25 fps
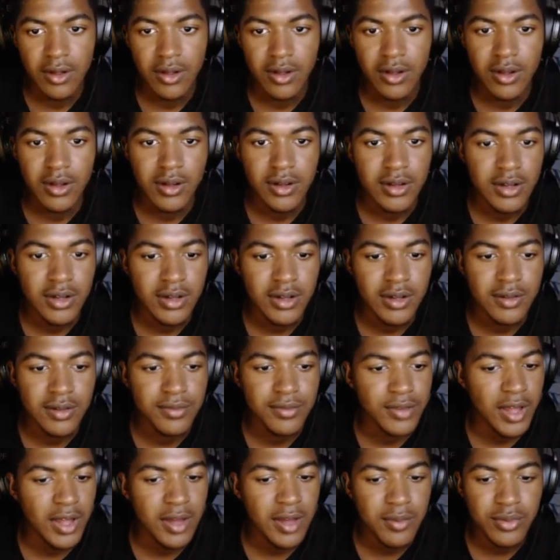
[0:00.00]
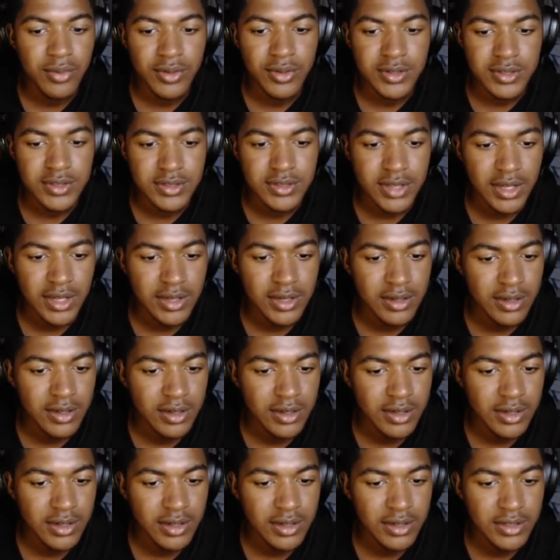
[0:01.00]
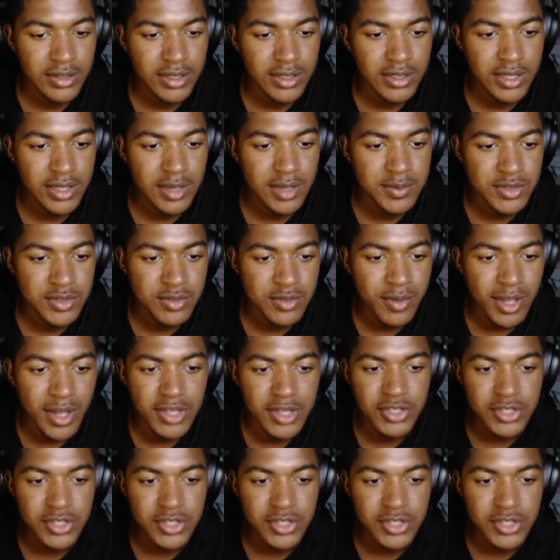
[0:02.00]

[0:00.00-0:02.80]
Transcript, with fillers: Uh-huh, a flying poison type. Uh, nickname Zubat?